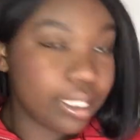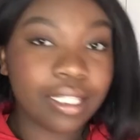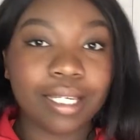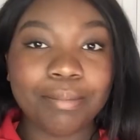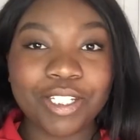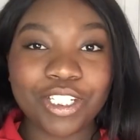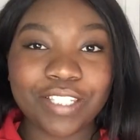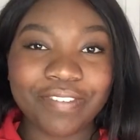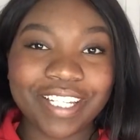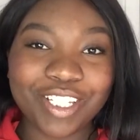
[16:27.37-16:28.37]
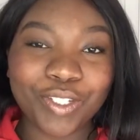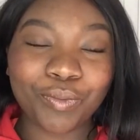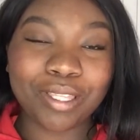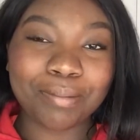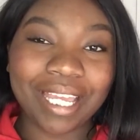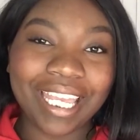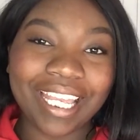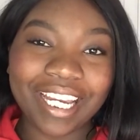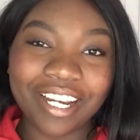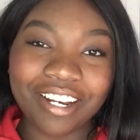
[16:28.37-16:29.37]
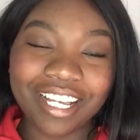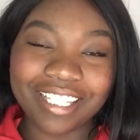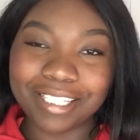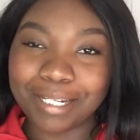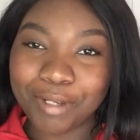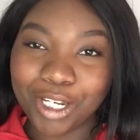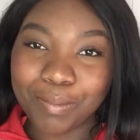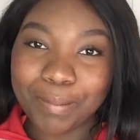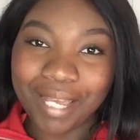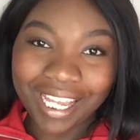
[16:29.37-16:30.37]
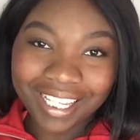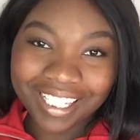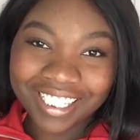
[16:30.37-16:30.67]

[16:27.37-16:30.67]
Let me just finish with my hair and then I'm gonna be back.